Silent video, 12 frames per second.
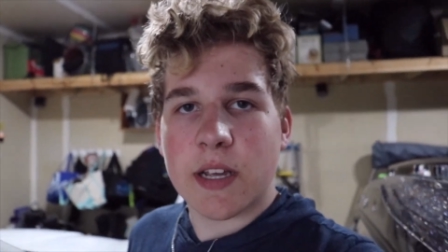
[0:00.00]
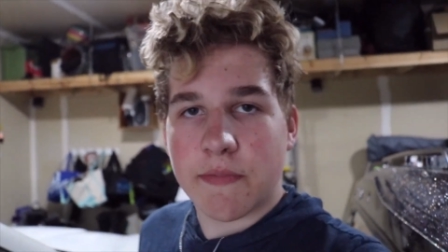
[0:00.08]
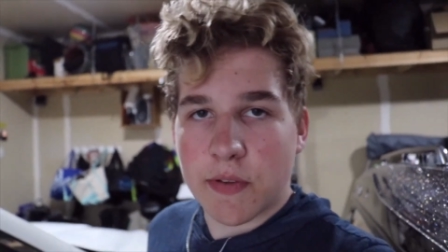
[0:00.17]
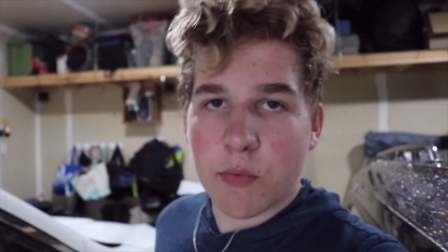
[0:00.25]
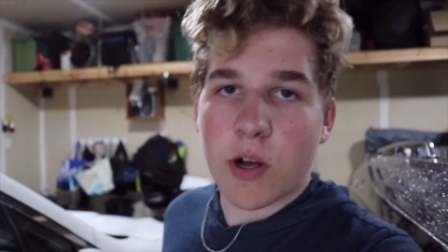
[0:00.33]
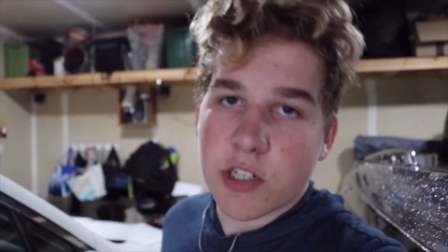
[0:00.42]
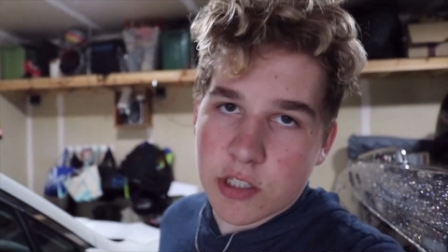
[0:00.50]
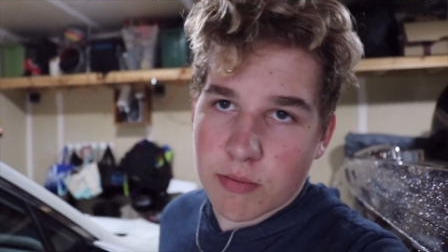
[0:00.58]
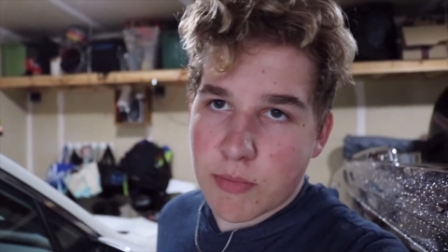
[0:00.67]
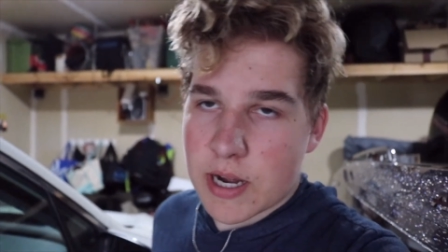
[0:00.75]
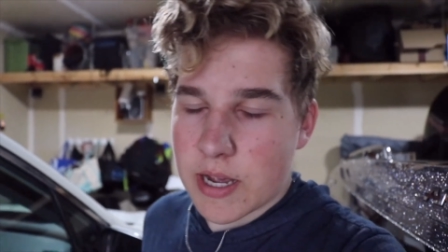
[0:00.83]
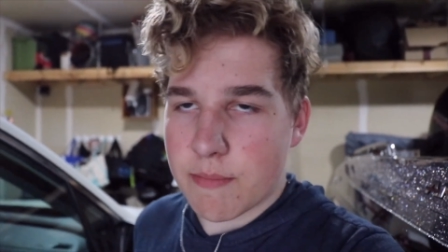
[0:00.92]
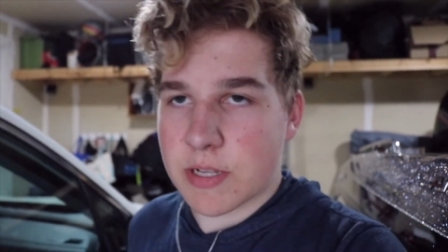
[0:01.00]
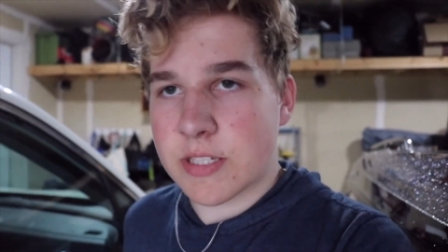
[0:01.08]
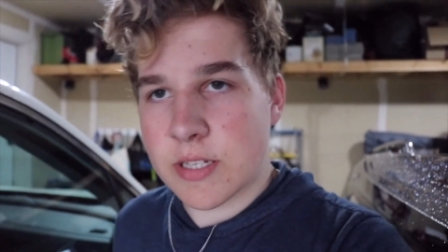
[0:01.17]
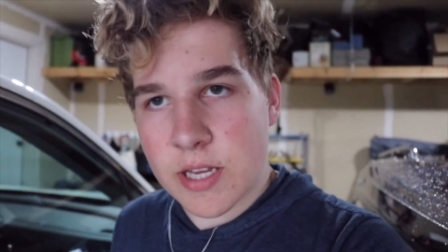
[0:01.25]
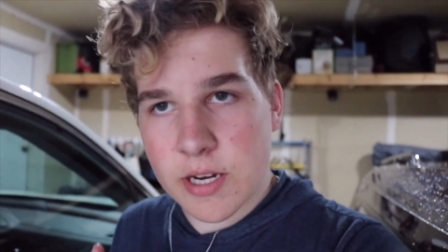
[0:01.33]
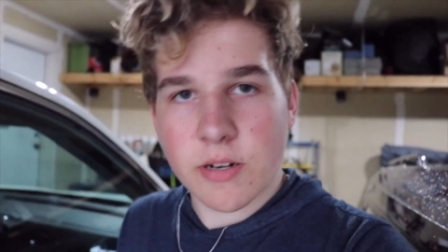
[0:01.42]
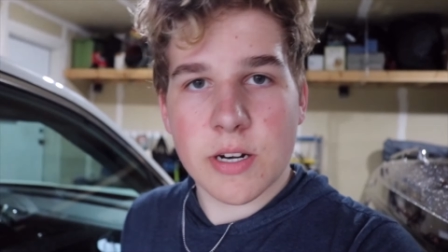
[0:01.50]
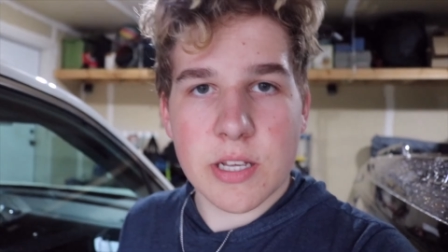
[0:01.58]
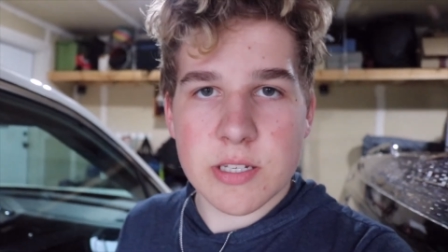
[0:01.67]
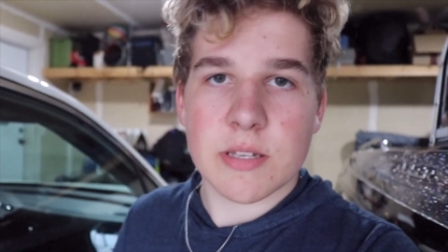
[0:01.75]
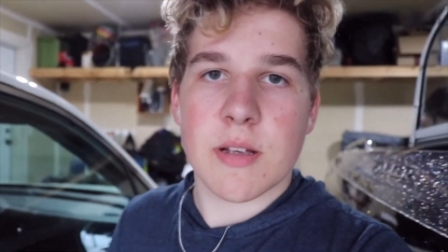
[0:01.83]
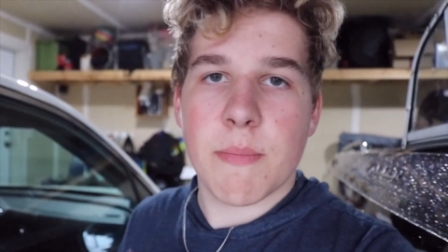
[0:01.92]
If you watched my
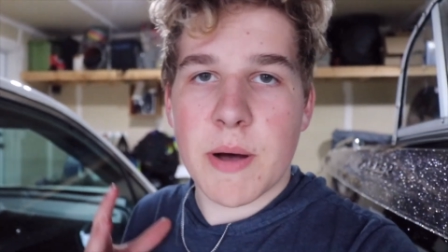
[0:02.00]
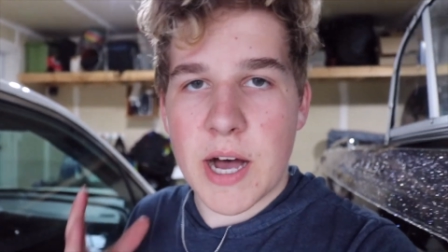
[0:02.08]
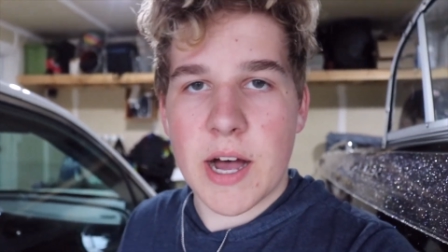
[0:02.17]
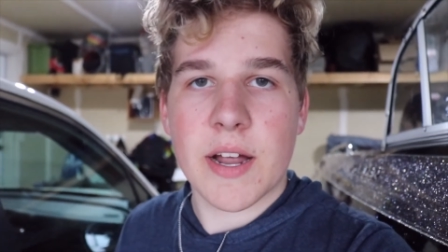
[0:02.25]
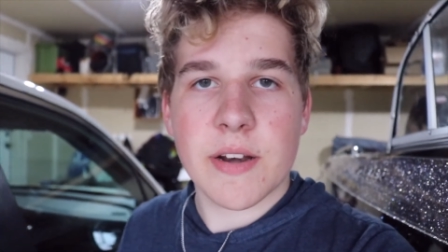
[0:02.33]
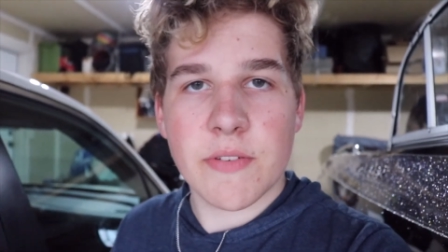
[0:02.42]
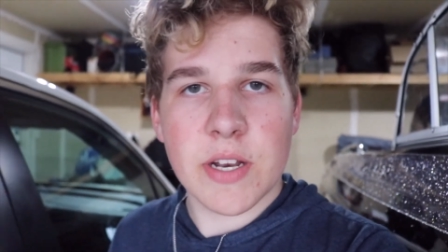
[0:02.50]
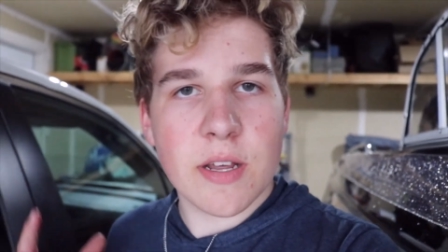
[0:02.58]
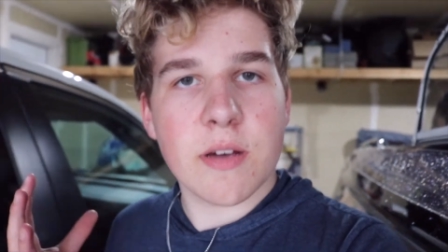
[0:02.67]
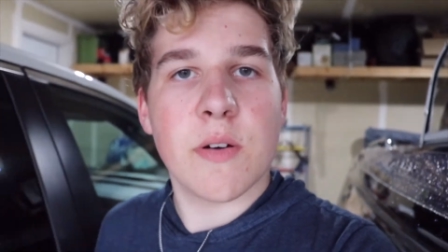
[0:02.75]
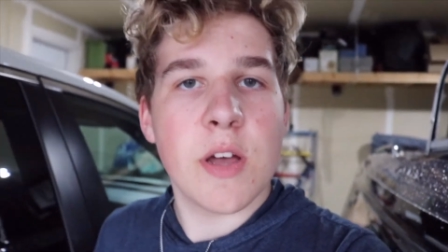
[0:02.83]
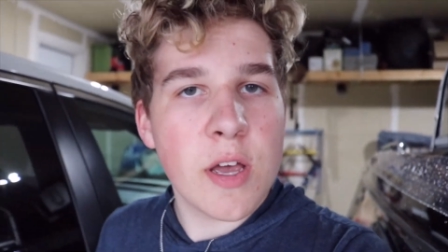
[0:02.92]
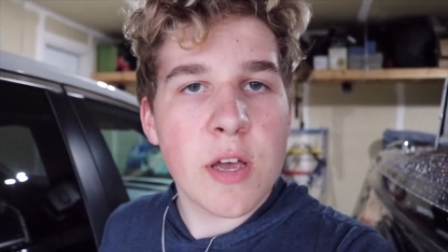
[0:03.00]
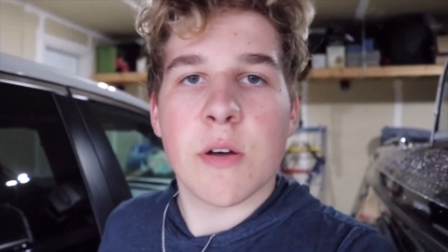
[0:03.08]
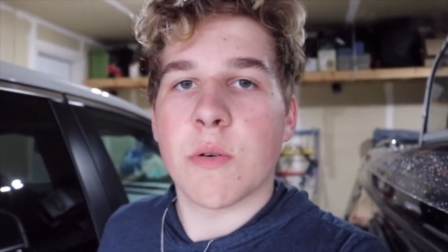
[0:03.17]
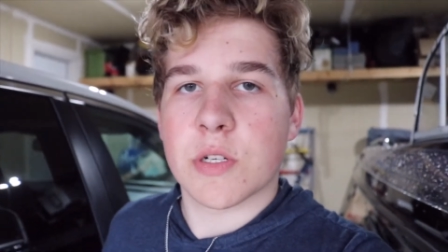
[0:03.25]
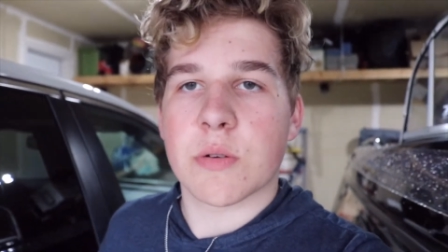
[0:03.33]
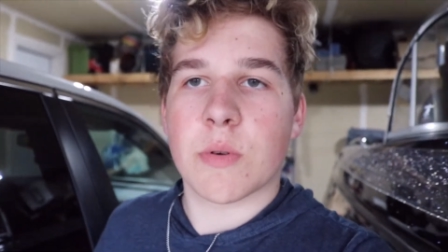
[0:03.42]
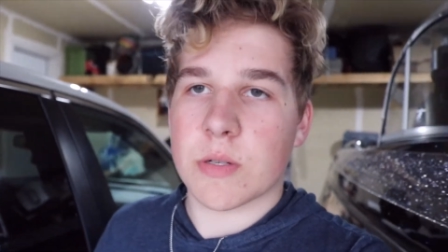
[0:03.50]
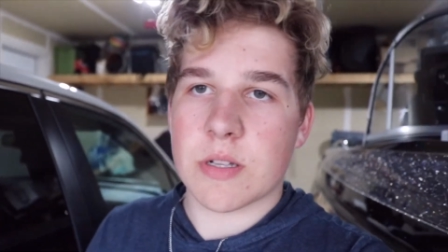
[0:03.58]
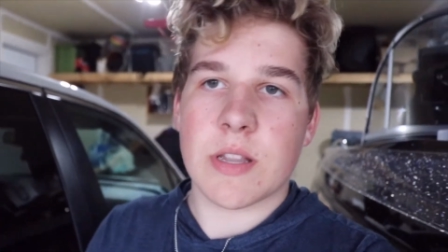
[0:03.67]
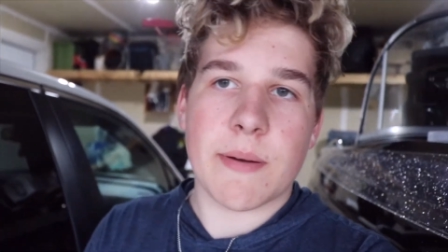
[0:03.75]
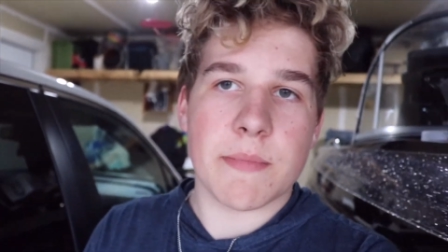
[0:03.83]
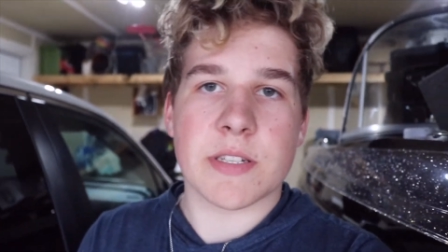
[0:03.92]
mysterious pond video, which wasn't
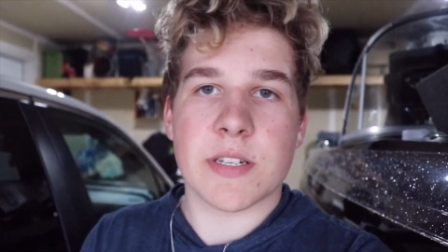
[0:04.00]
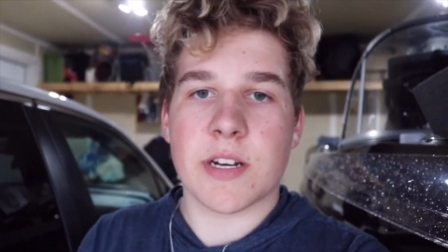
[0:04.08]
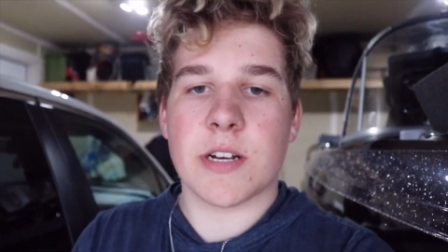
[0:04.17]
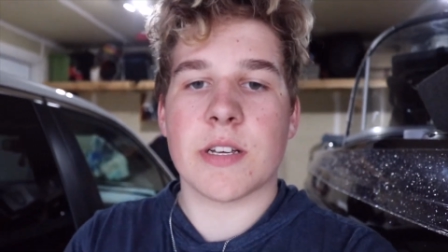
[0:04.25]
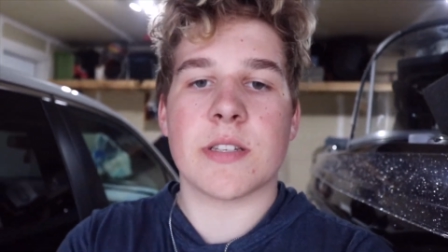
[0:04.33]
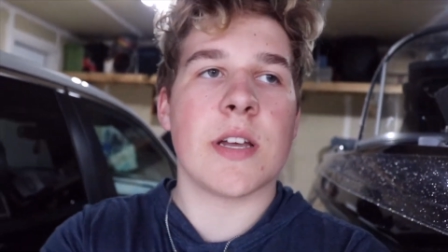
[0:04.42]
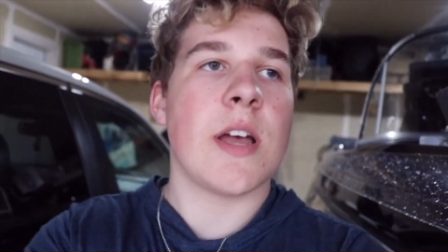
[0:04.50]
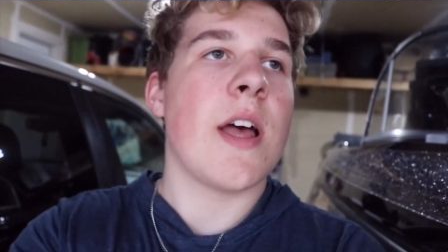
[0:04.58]
that mysterious,